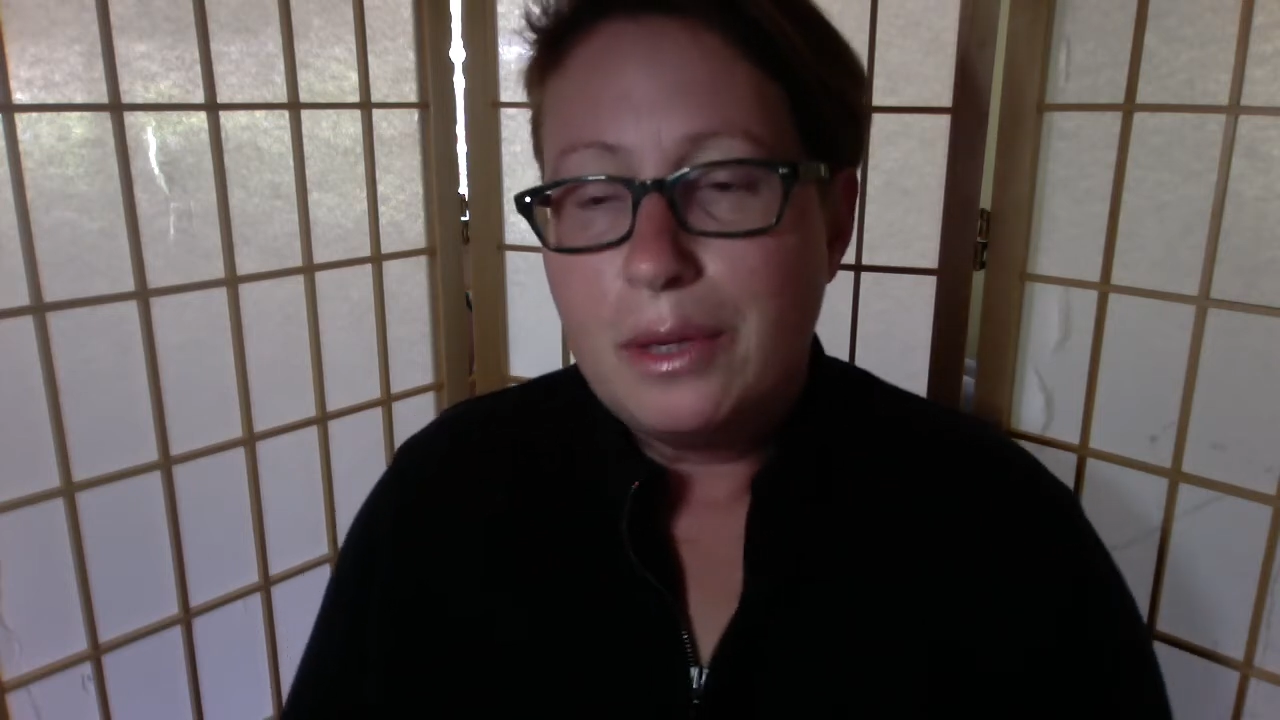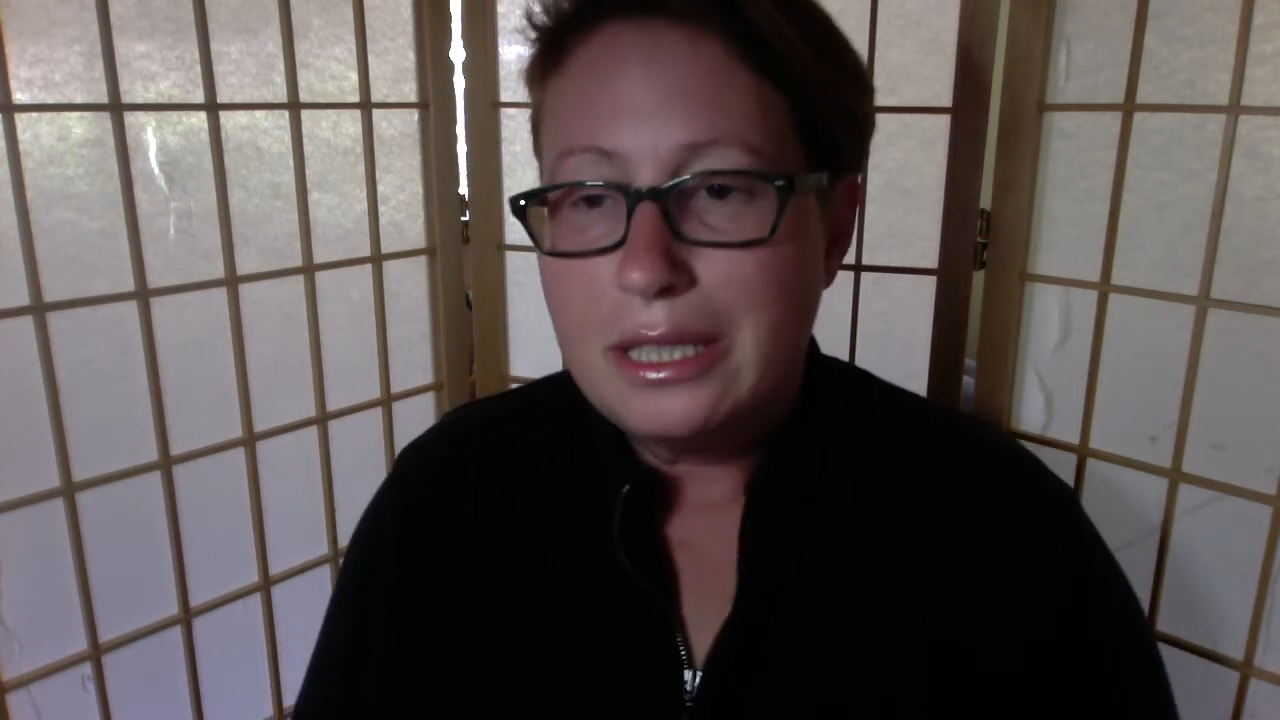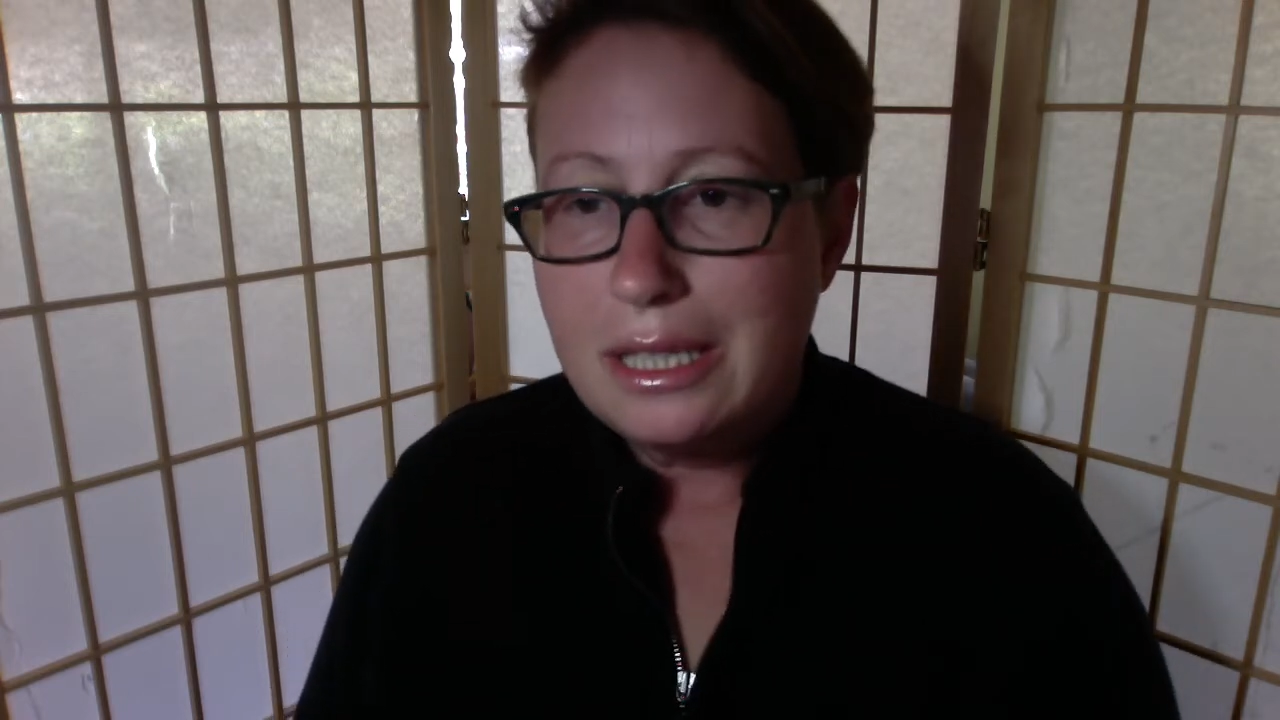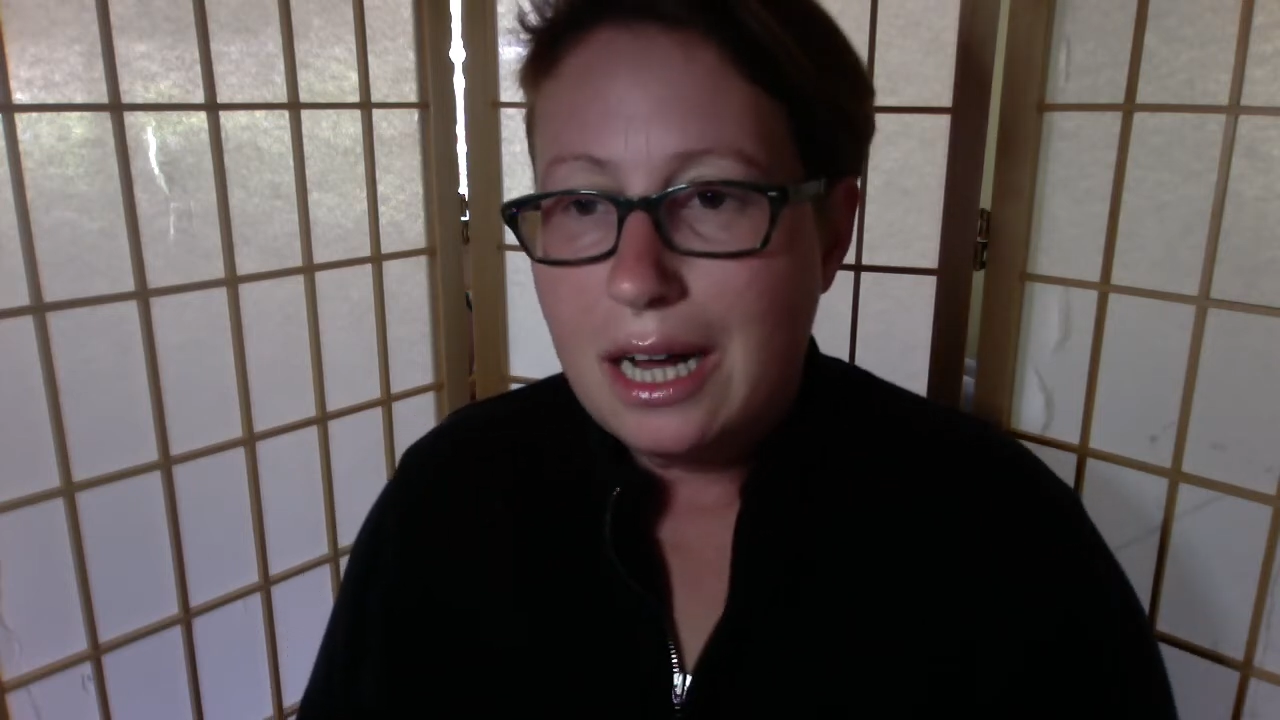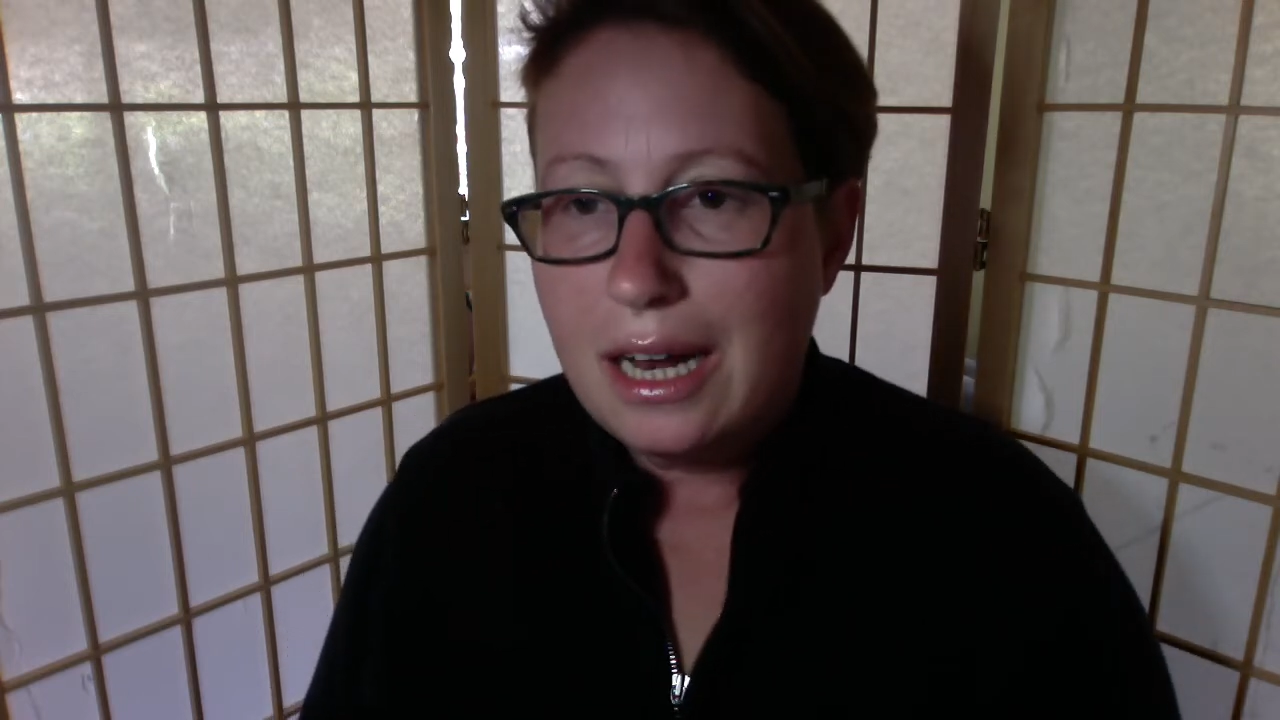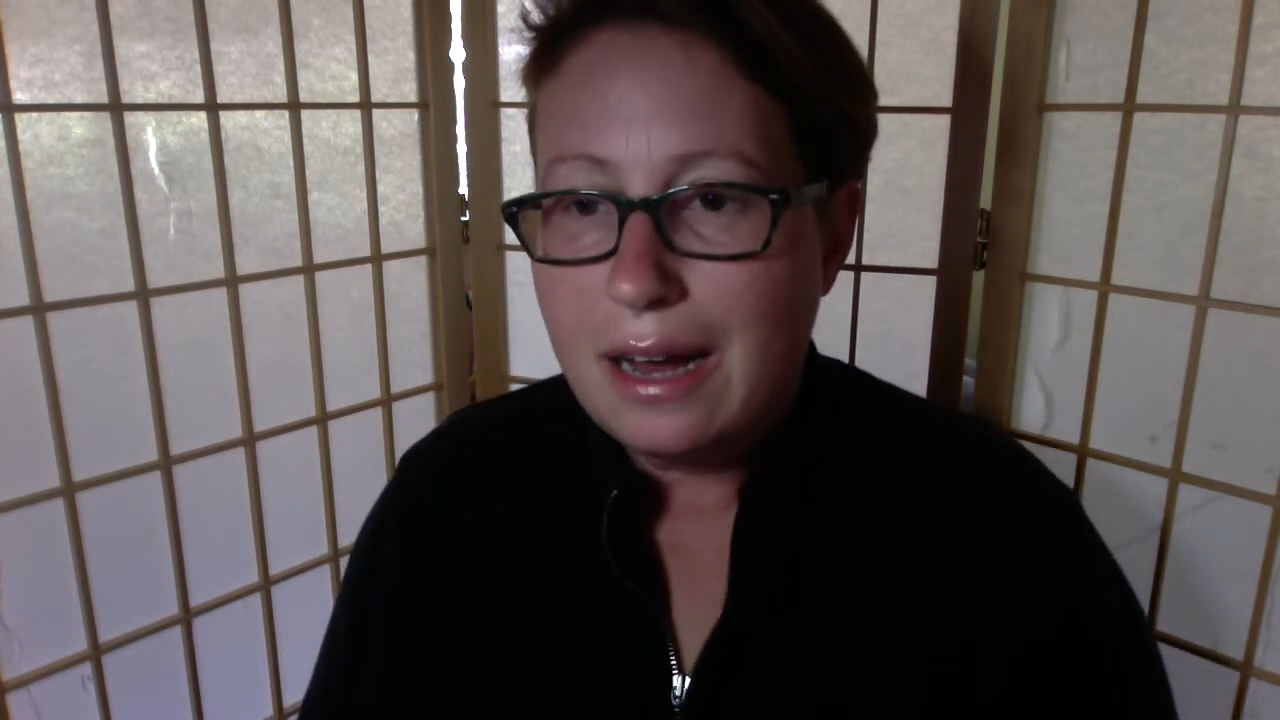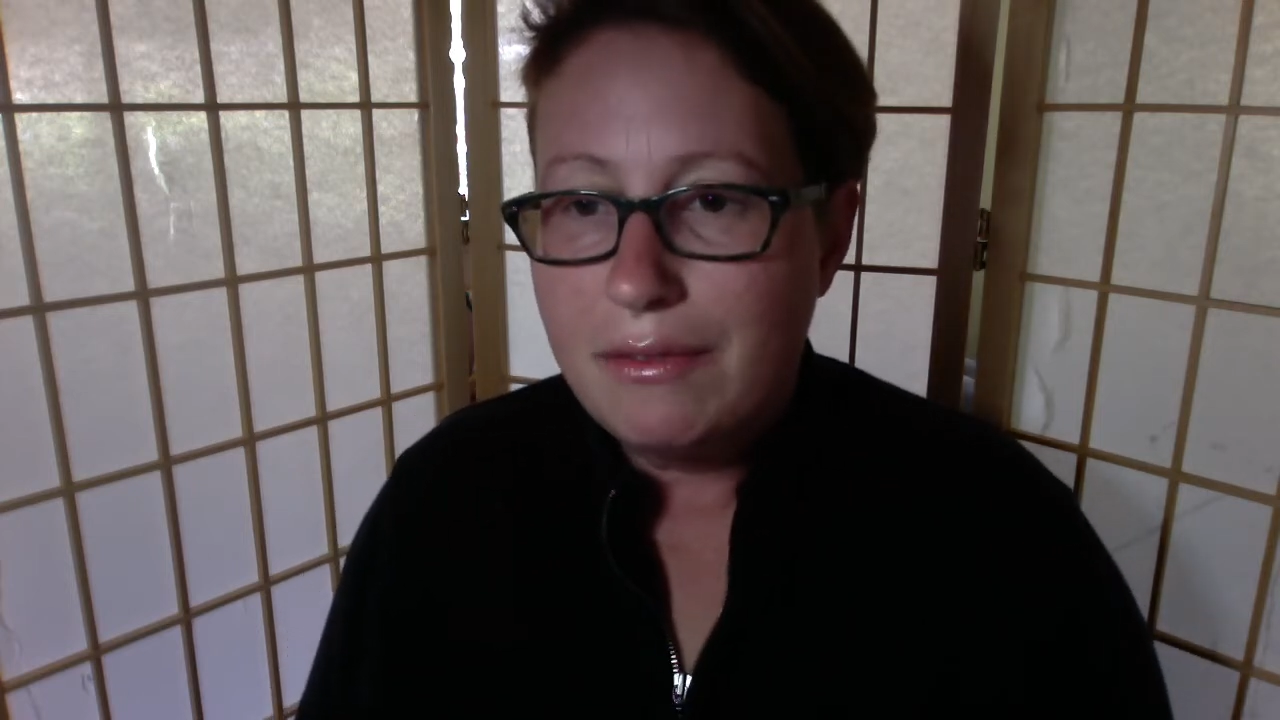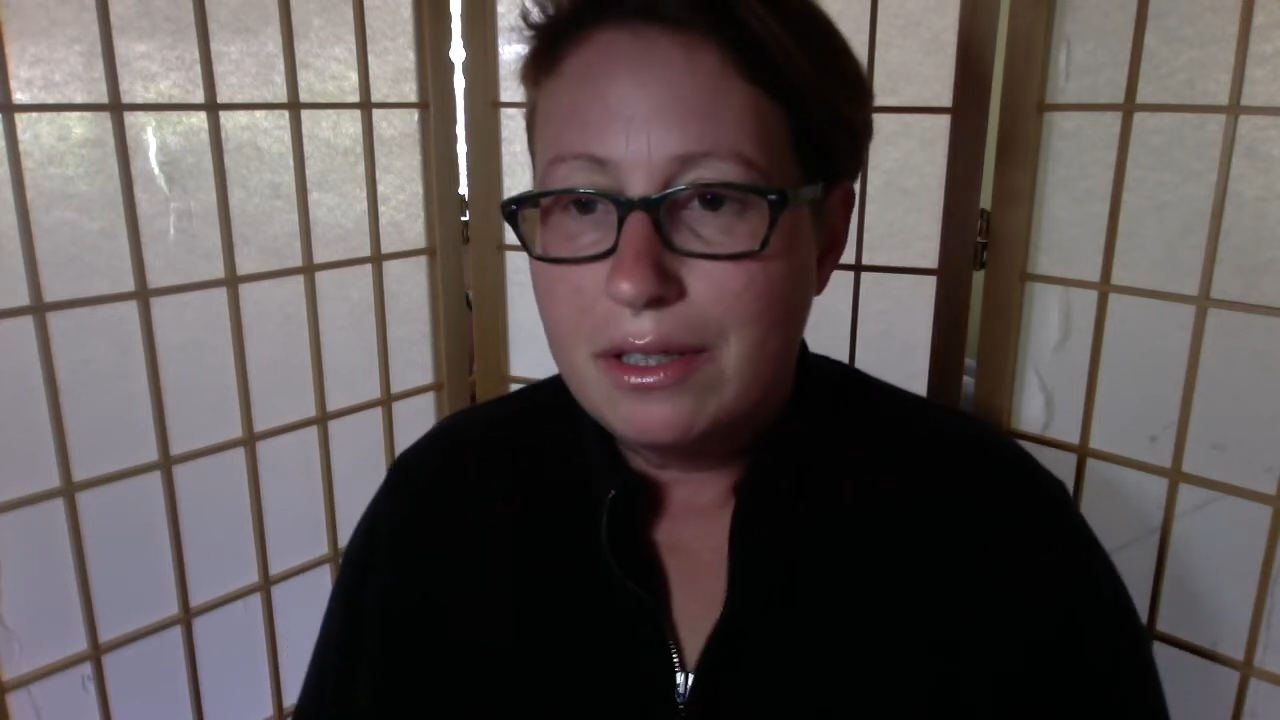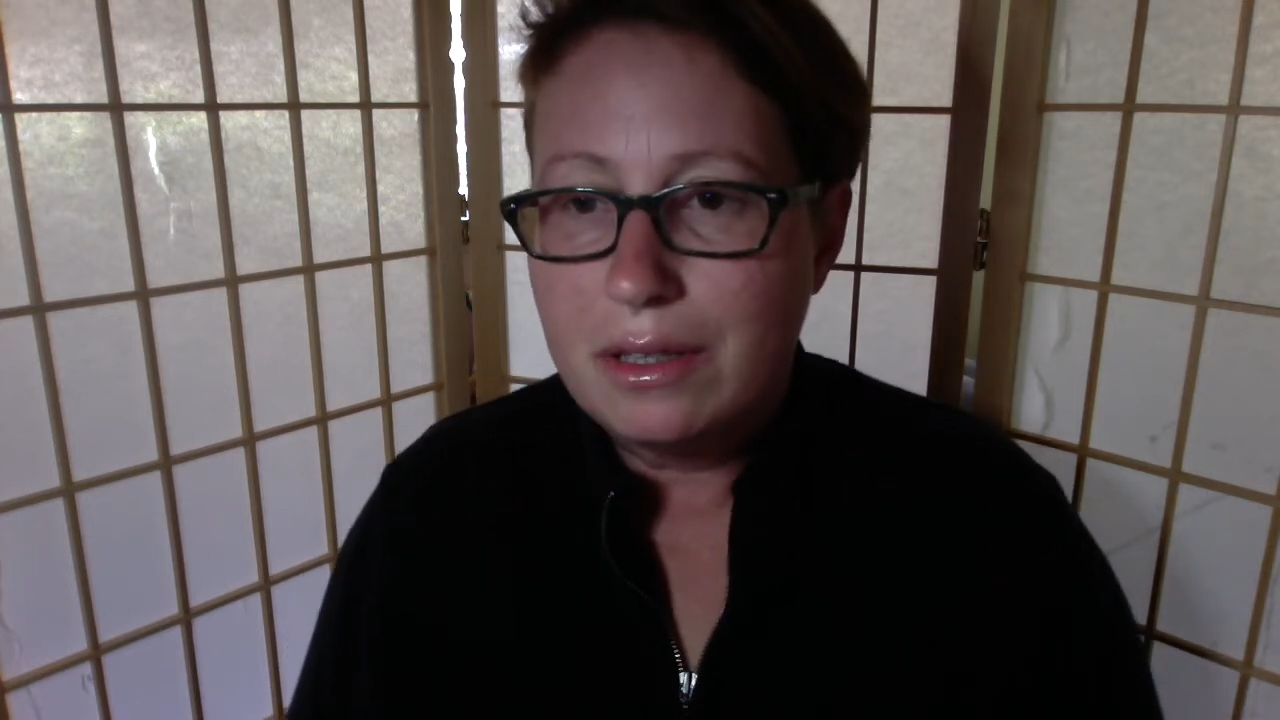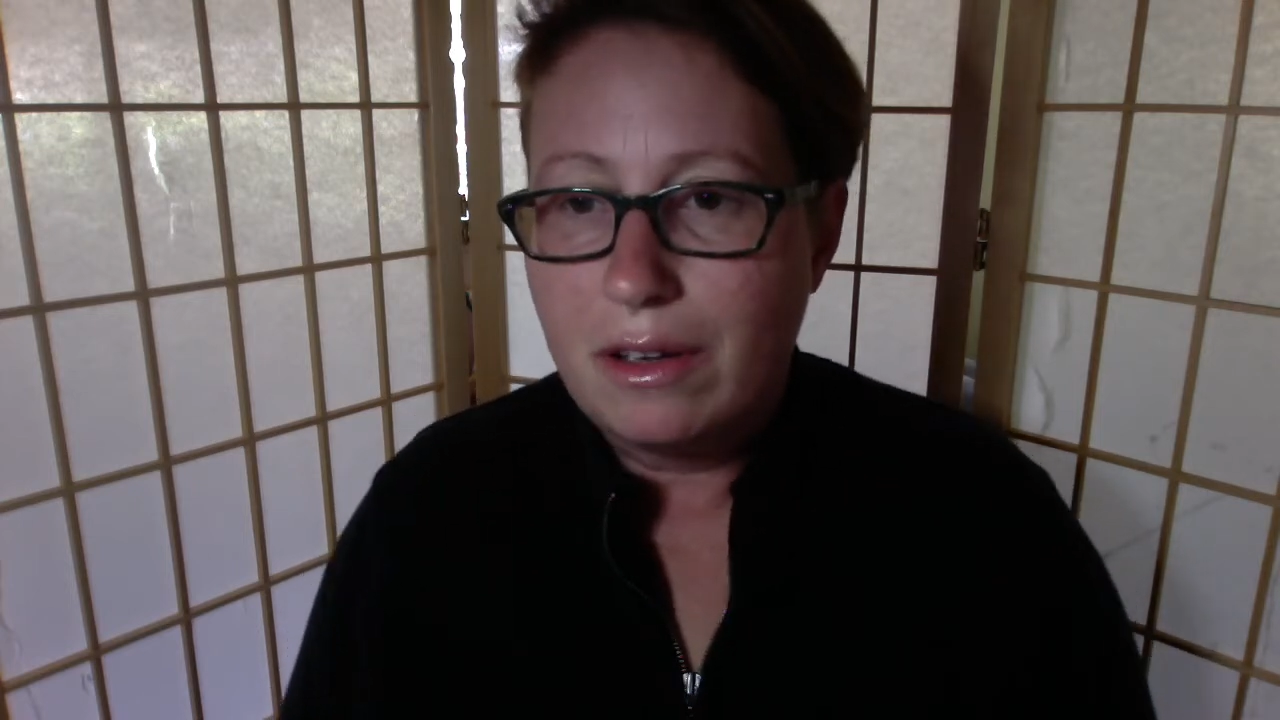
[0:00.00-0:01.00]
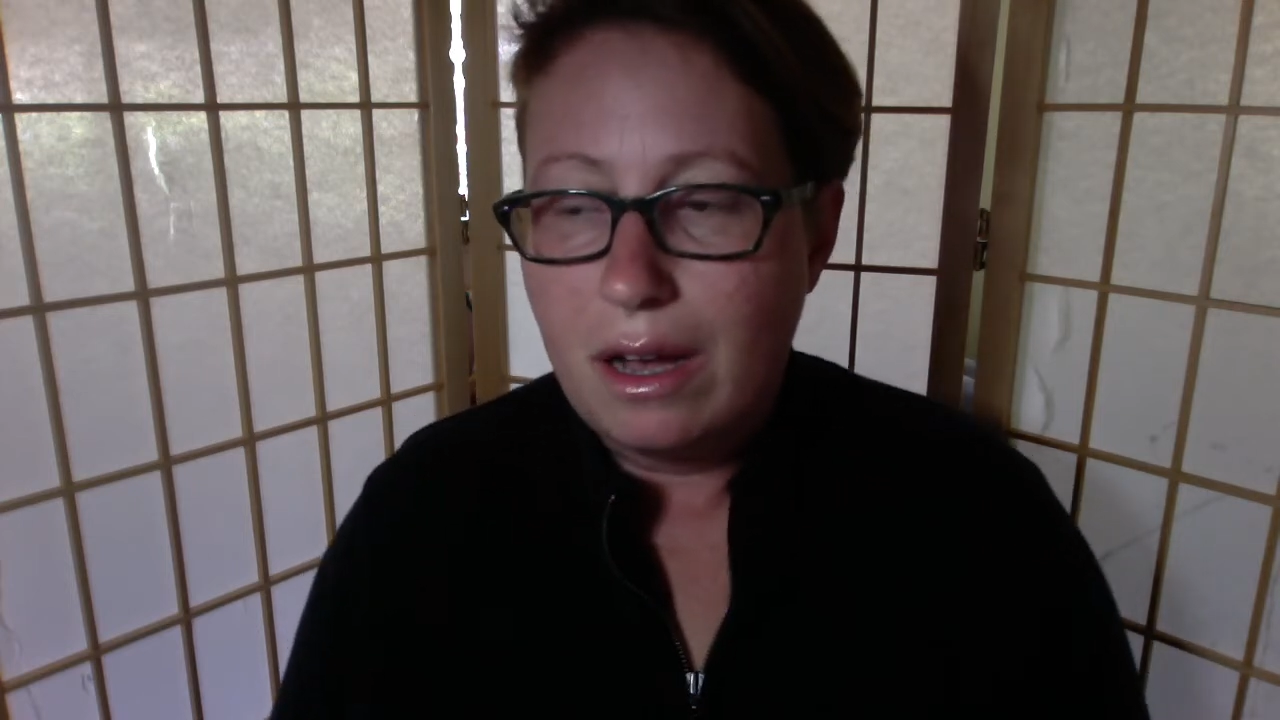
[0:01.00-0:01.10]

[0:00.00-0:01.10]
we did not have this